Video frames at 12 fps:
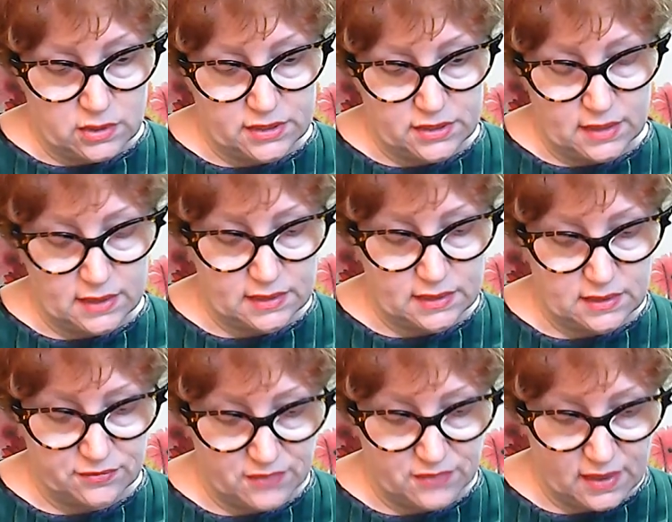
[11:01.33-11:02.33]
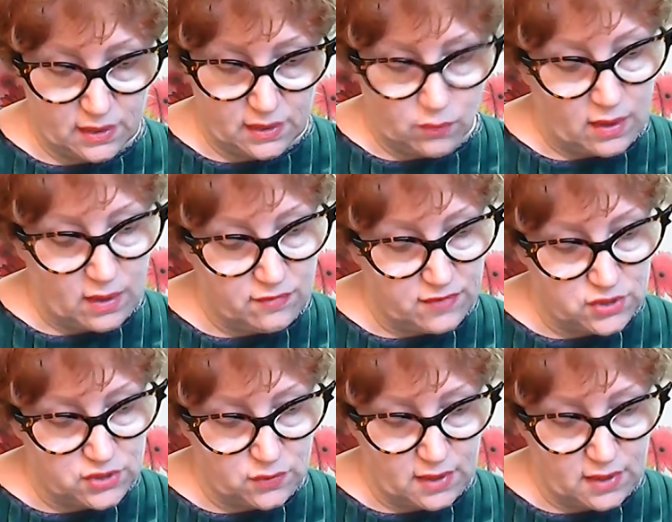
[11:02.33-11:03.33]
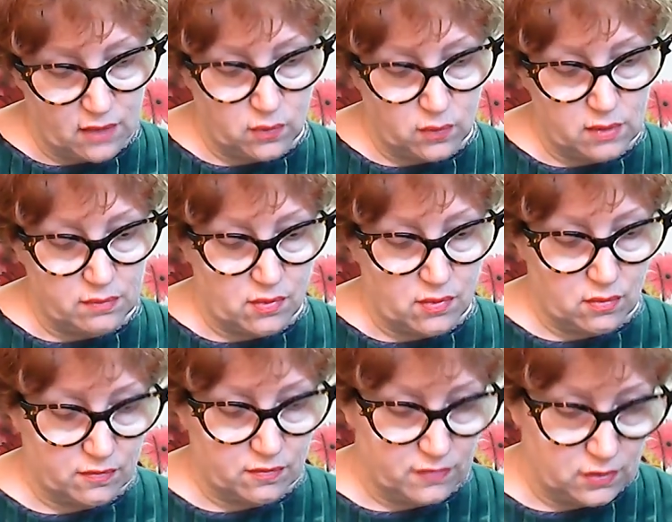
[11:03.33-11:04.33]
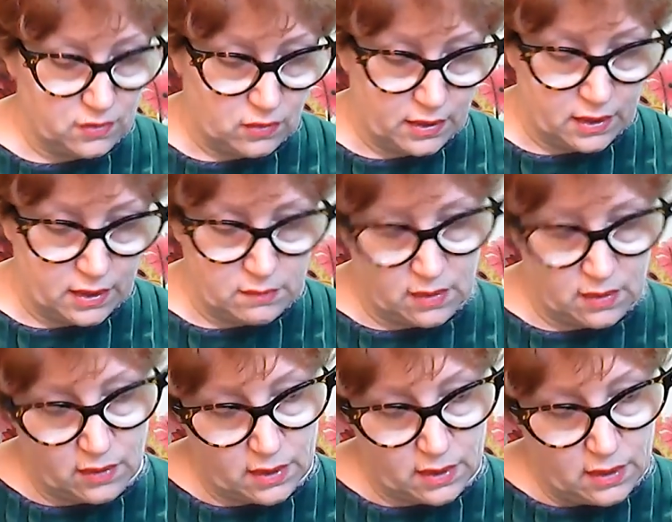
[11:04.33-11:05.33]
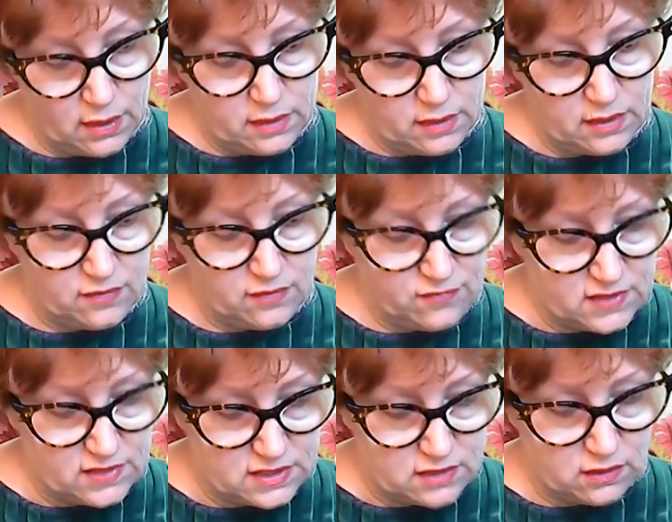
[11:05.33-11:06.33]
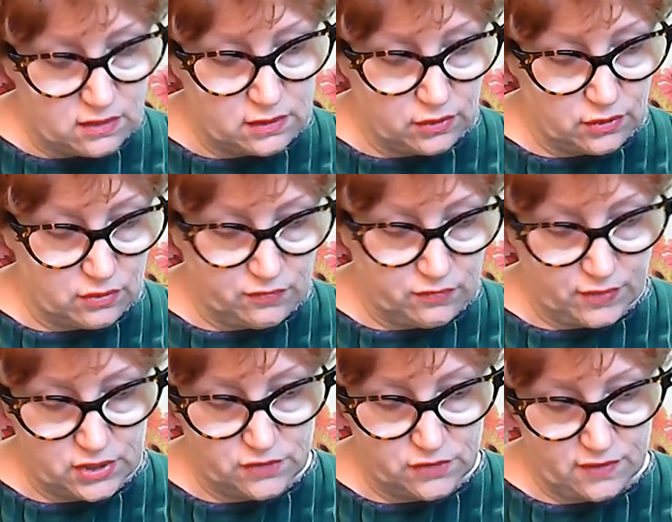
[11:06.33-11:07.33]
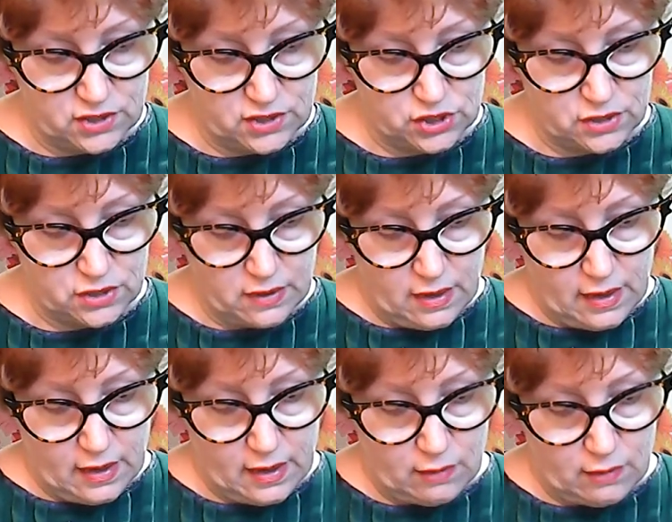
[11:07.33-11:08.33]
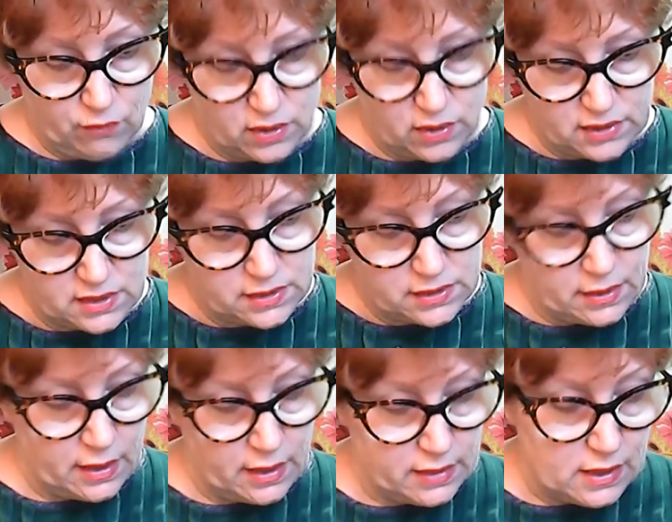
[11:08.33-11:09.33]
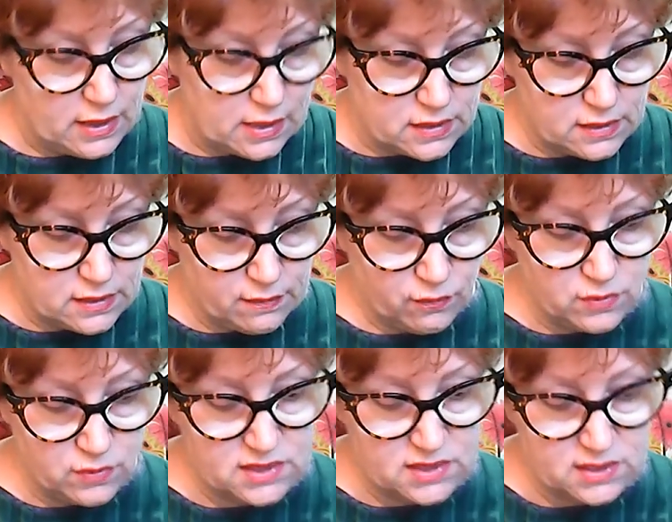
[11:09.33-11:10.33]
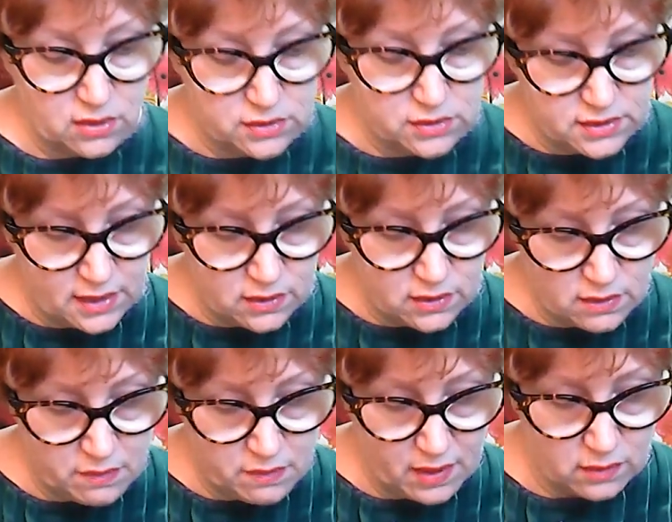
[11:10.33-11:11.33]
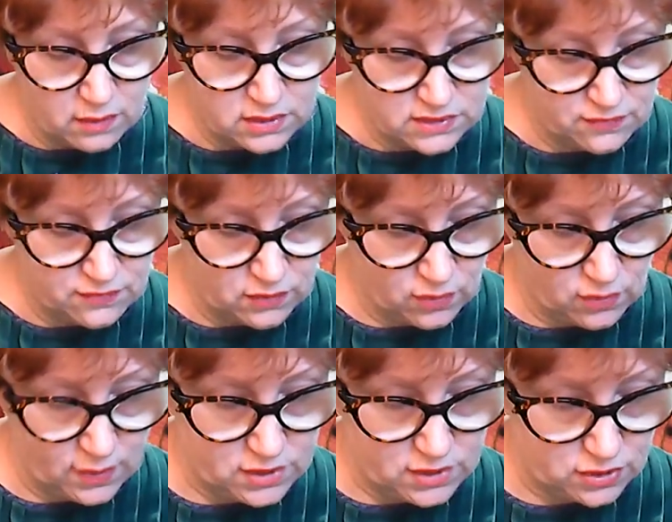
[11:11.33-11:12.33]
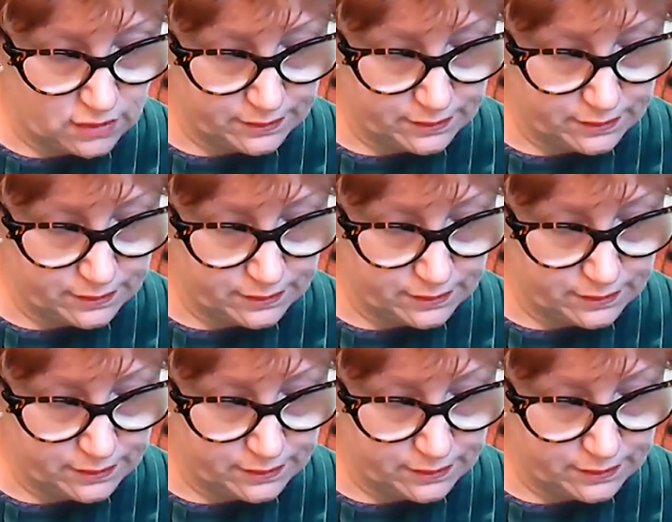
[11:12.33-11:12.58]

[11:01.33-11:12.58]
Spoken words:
slices of flaky white fish without one bone for Laura and Mary. They feasted on the good fresh fish, and what they did not eat was salted down in barrels for the winter.